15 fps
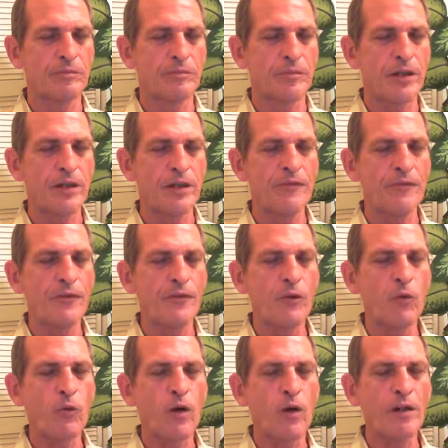And if you
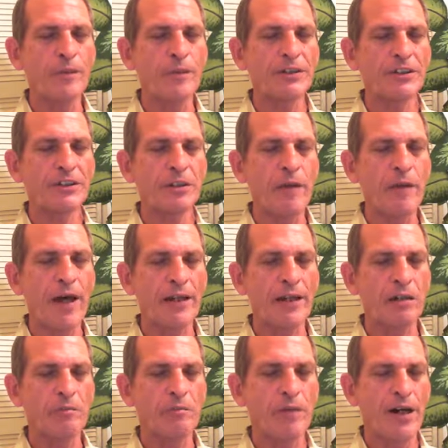want to be
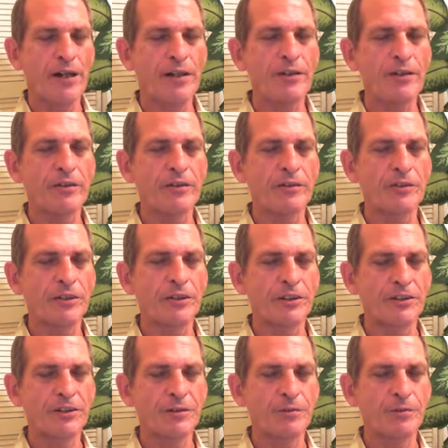systematic about it, you can
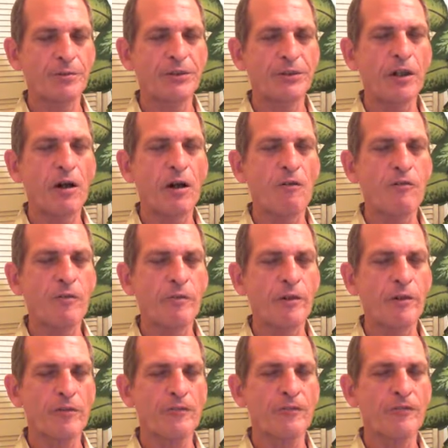just go from
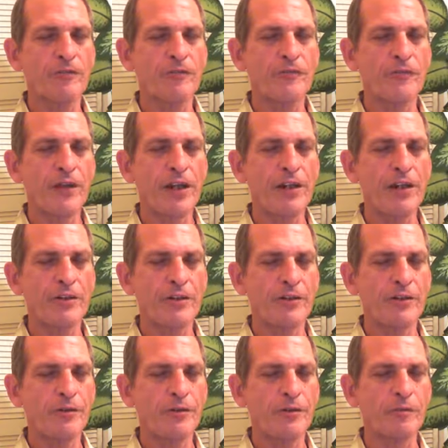your feet
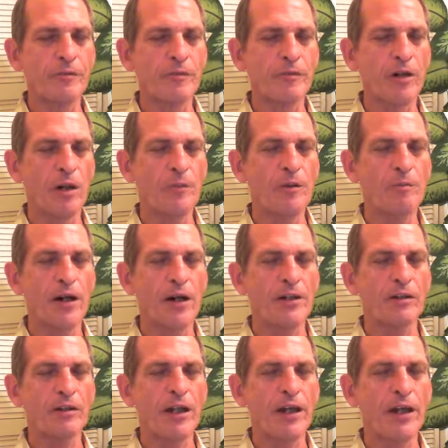up your body,
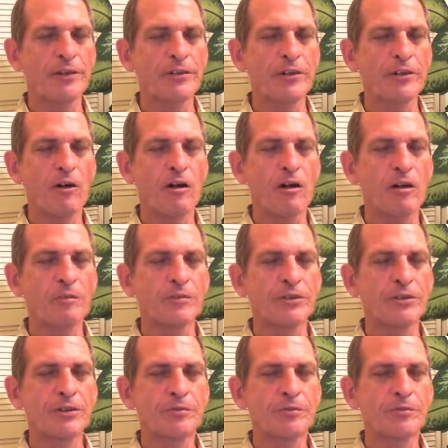your legs, your
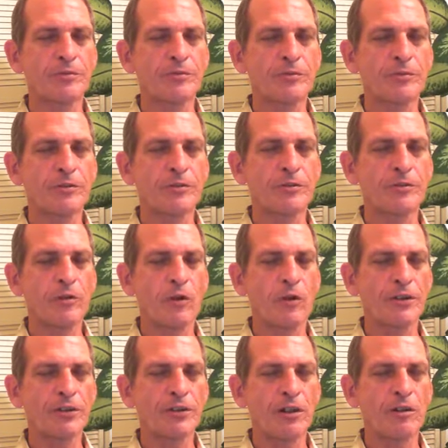arms,
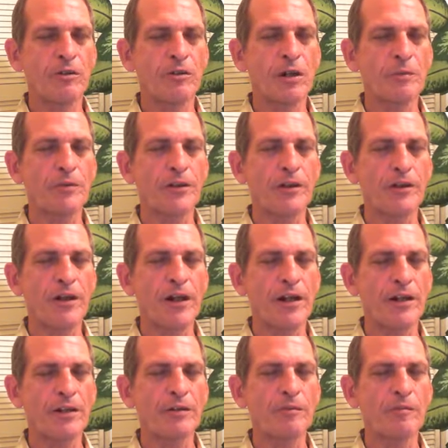torso, up to your
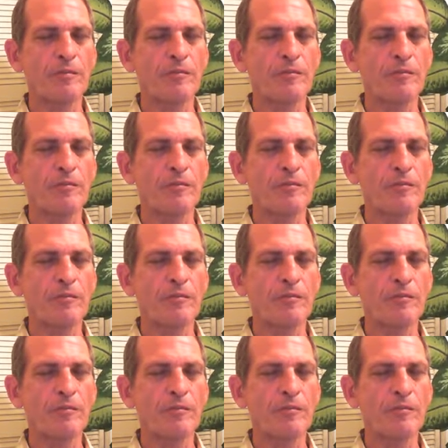head.